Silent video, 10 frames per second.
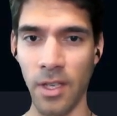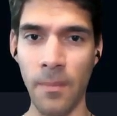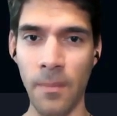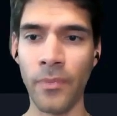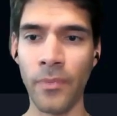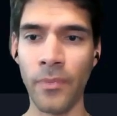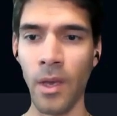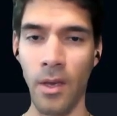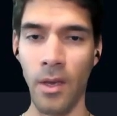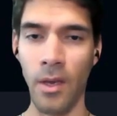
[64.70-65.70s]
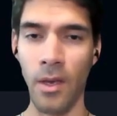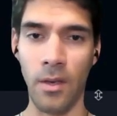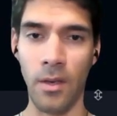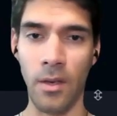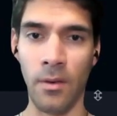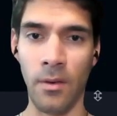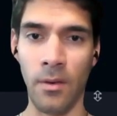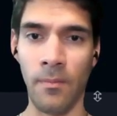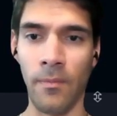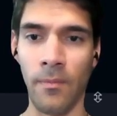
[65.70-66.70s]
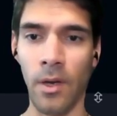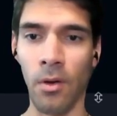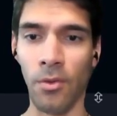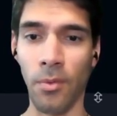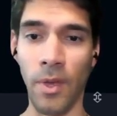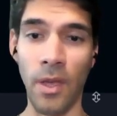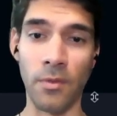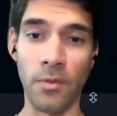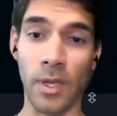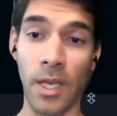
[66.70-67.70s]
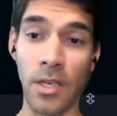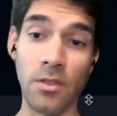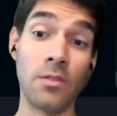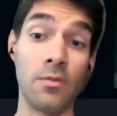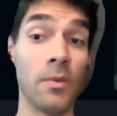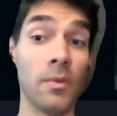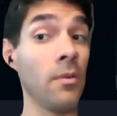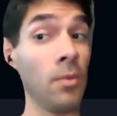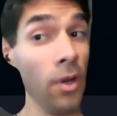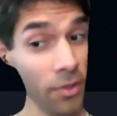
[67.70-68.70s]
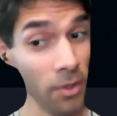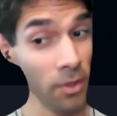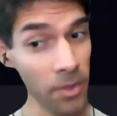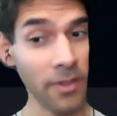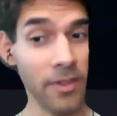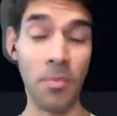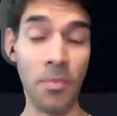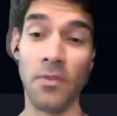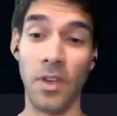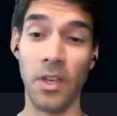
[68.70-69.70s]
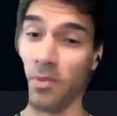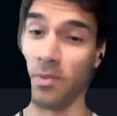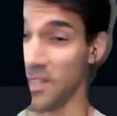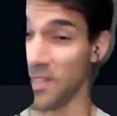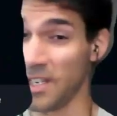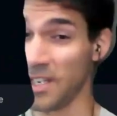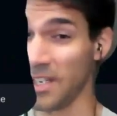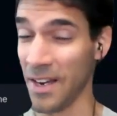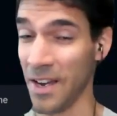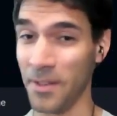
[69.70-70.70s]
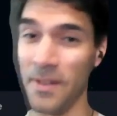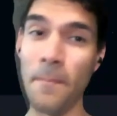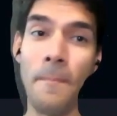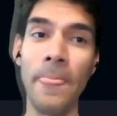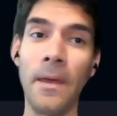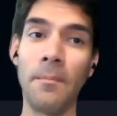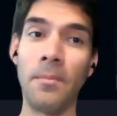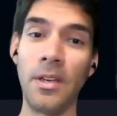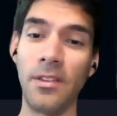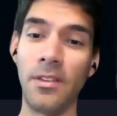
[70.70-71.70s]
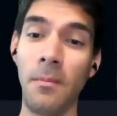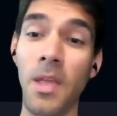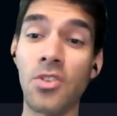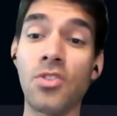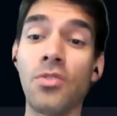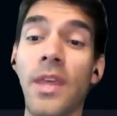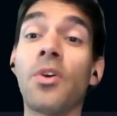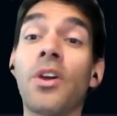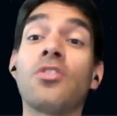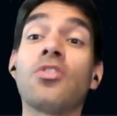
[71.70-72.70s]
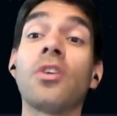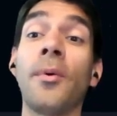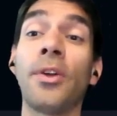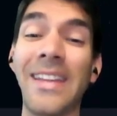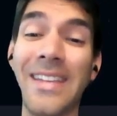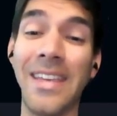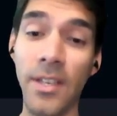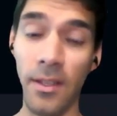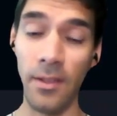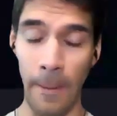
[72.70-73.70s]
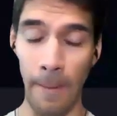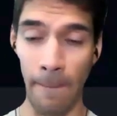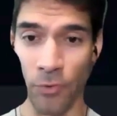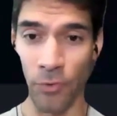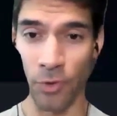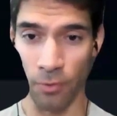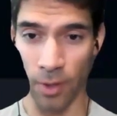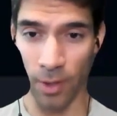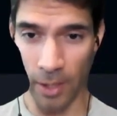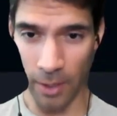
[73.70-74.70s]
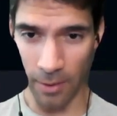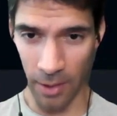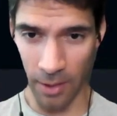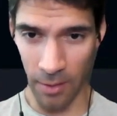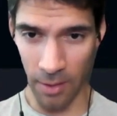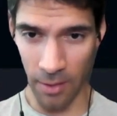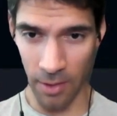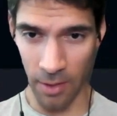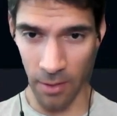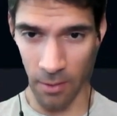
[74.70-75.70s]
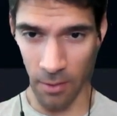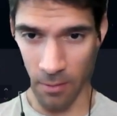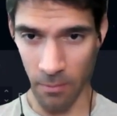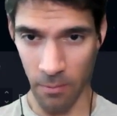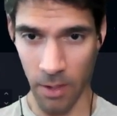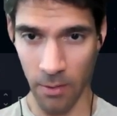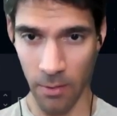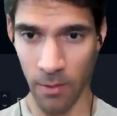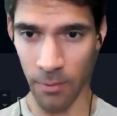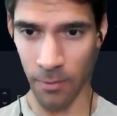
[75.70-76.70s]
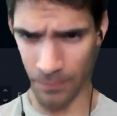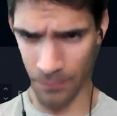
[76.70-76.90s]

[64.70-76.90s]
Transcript: such. Also, we have some relations that we also looked in a separate video, so please check that out. But as I mentioned, today we're going to talk about activities. So if we click on activities here in our menu,